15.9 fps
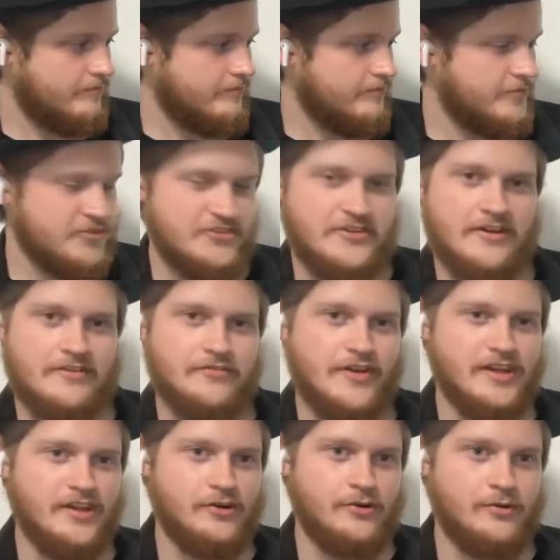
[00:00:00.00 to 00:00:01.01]
Just a
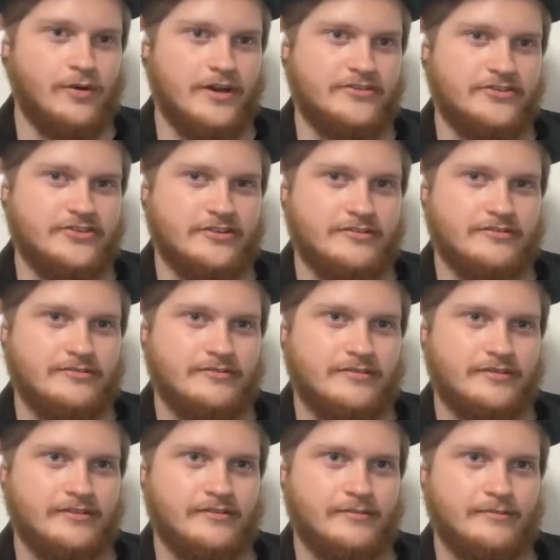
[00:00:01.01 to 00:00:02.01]
fun little question.
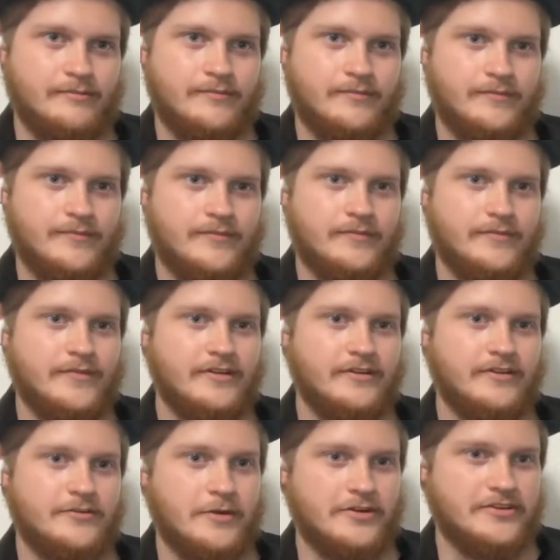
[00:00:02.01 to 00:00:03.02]

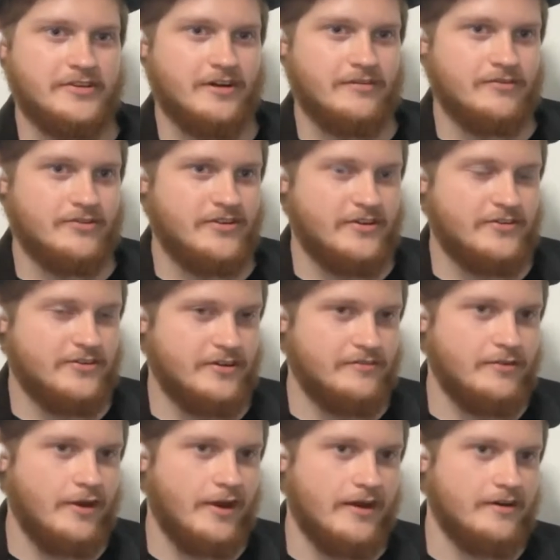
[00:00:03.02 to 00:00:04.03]
Spark the conversation.
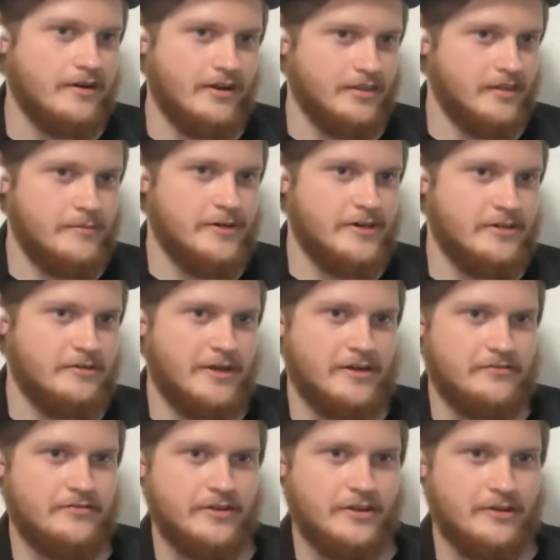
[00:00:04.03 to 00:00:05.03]
If you had an unlimited
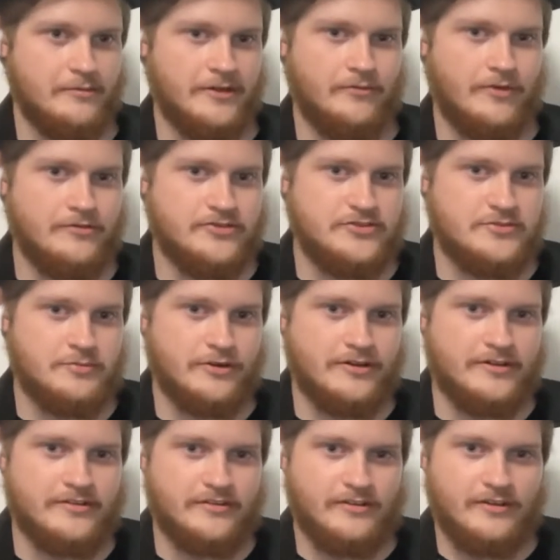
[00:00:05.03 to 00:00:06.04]
amount of filament, what would you print?
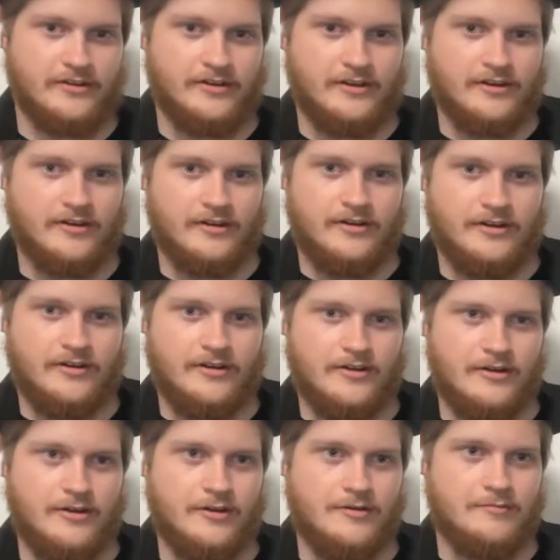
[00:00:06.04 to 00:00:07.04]

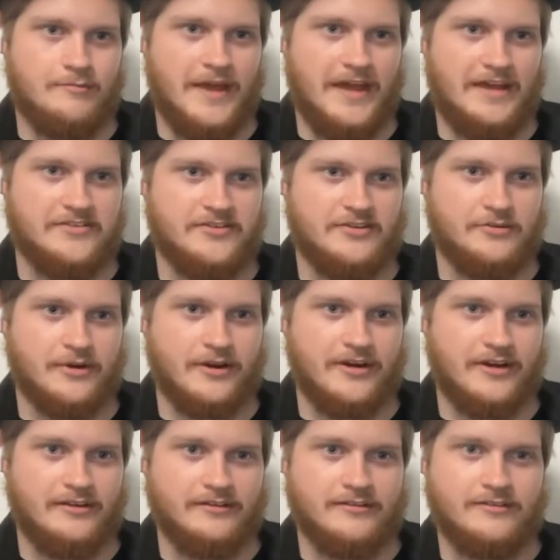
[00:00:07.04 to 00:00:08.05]
Manta
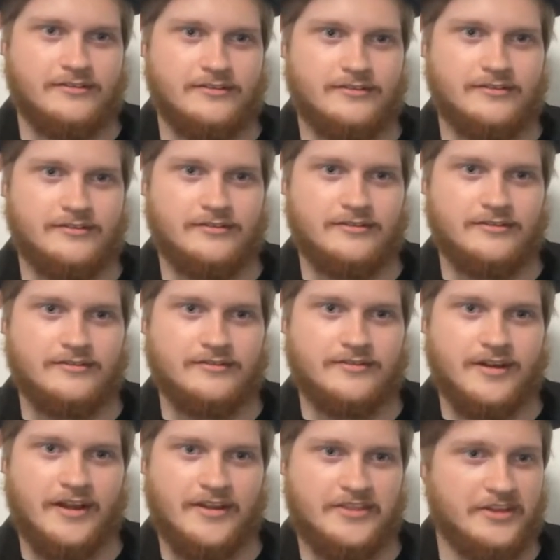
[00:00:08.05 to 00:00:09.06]
ray.
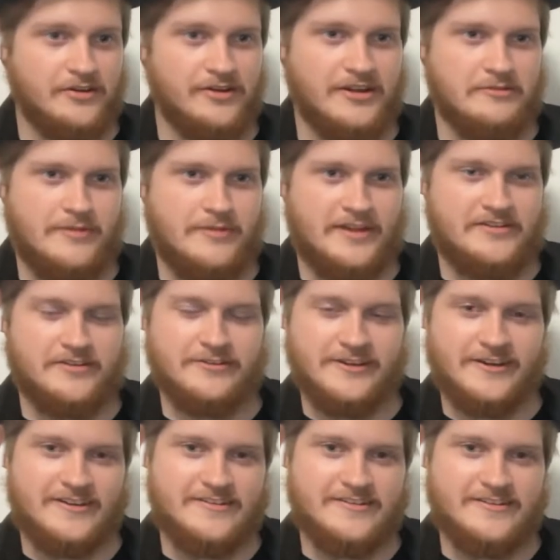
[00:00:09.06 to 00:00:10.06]
Think you like manta
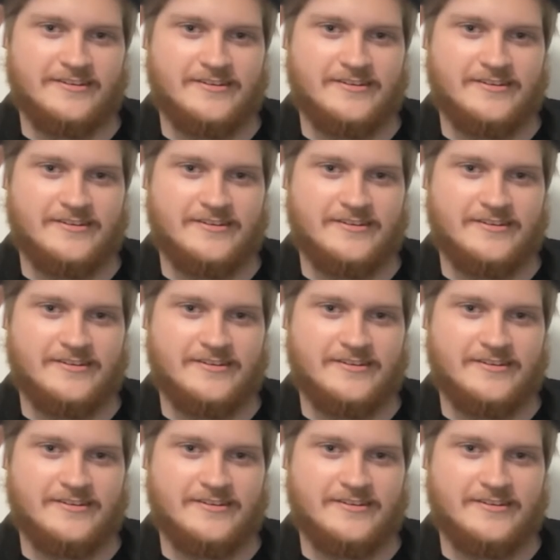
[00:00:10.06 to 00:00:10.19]
rays.